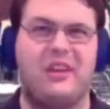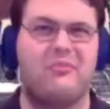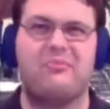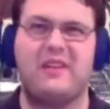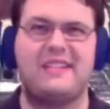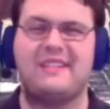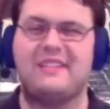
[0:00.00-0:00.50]

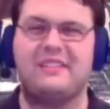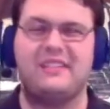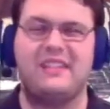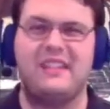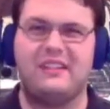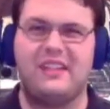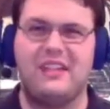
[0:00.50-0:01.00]

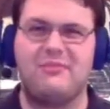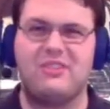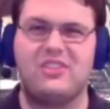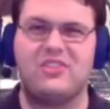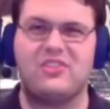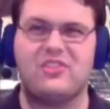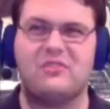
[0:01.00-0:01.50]
Basically, in
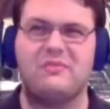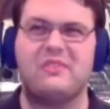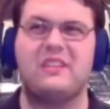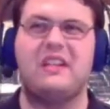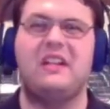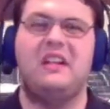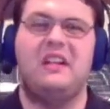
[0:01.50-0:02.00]
layman's terms,
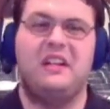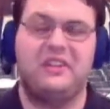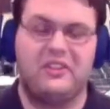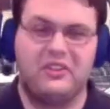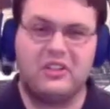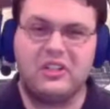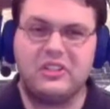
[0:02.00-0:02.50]

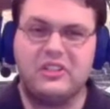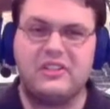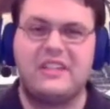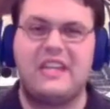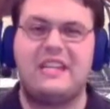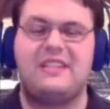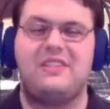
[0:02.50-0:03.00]
the longer
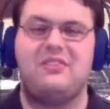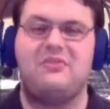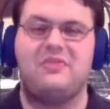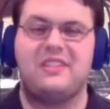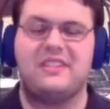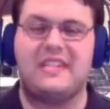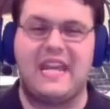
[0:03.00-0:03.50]
Gates
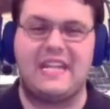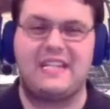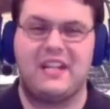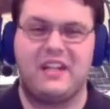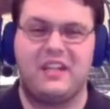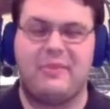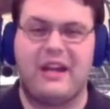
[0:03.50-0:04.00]
uses the